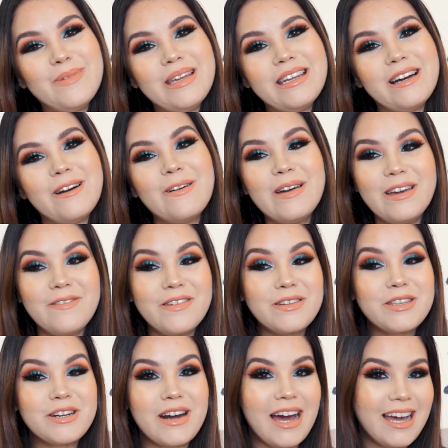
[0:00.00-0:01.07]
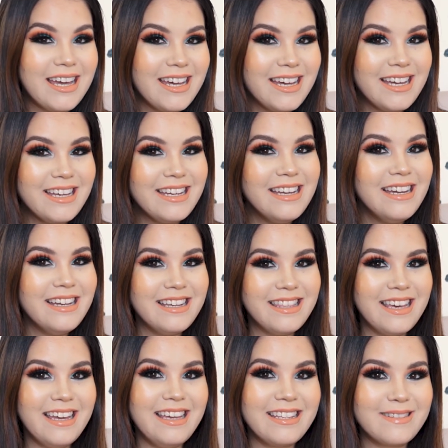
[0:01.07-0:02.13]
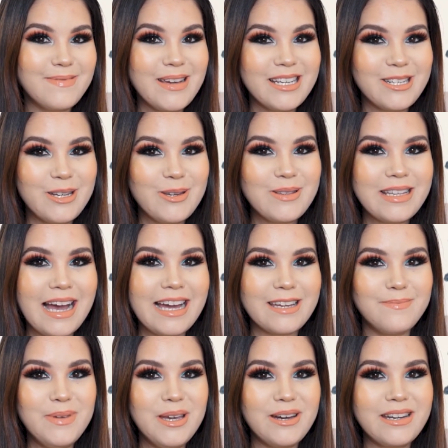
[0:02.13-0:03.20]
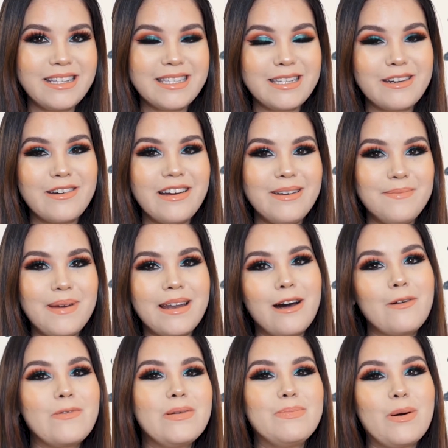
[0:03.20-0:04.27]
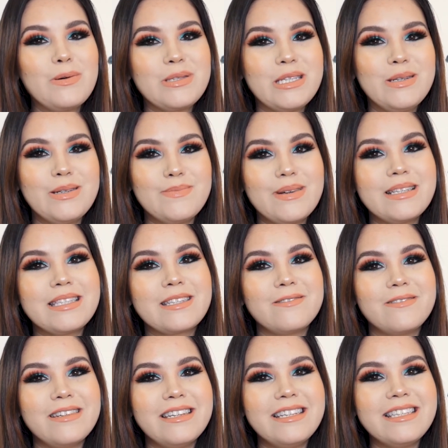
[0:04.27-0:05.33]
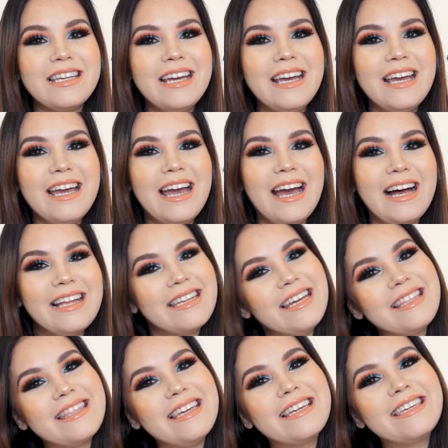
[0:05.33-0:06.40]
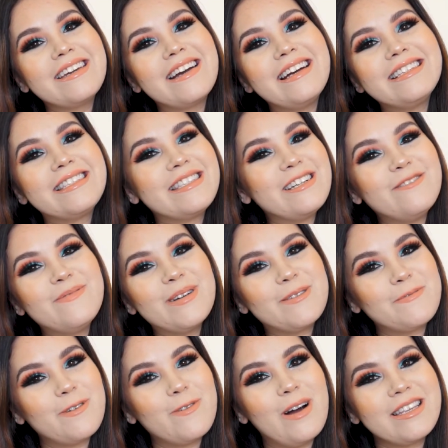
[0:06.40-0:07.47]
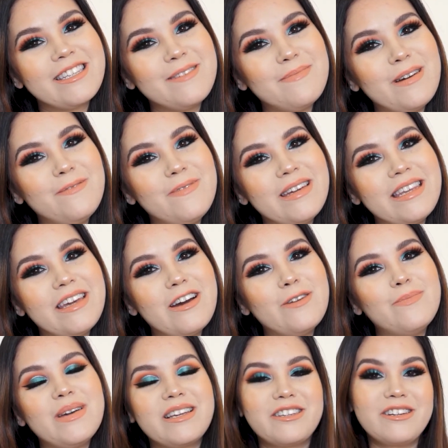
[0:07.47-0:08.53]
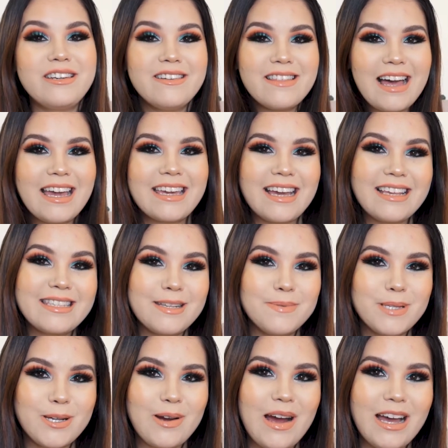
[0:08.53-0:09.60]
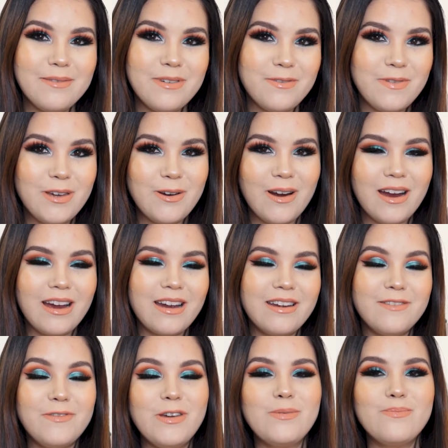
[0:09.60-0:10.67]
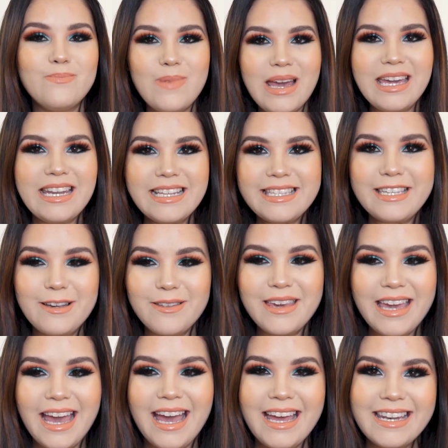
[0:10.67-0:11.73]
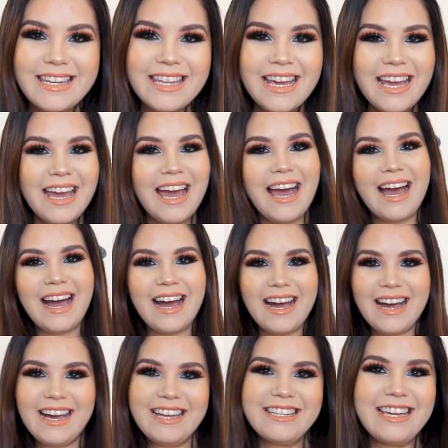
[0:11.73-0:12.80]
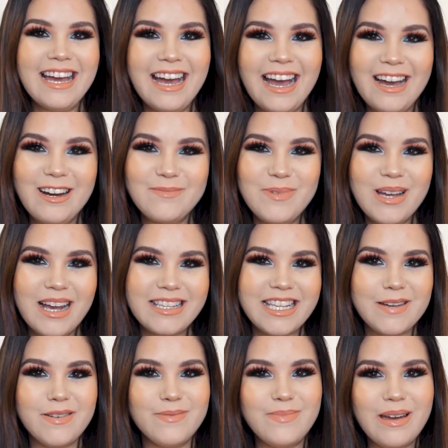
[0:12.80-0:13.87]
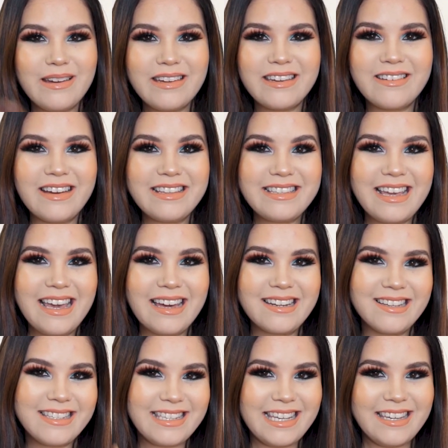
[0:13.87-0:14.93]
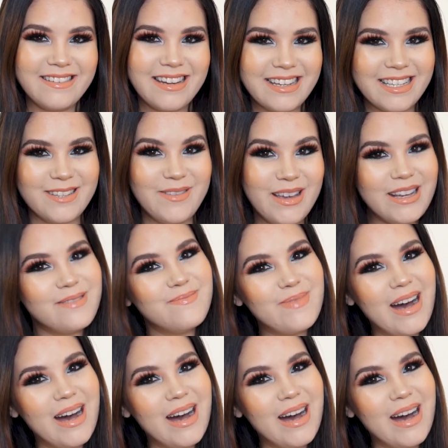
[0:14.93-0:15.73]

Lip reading: me know. If you try it, then make sure you tag me on Instagram and I'll repost you in my stories. And yeah, thank you guys so much for watching my video. Make sure you like and subscribe if you made it till the end. And yeah, I hope you guys have a very great day, and I'll see you next week.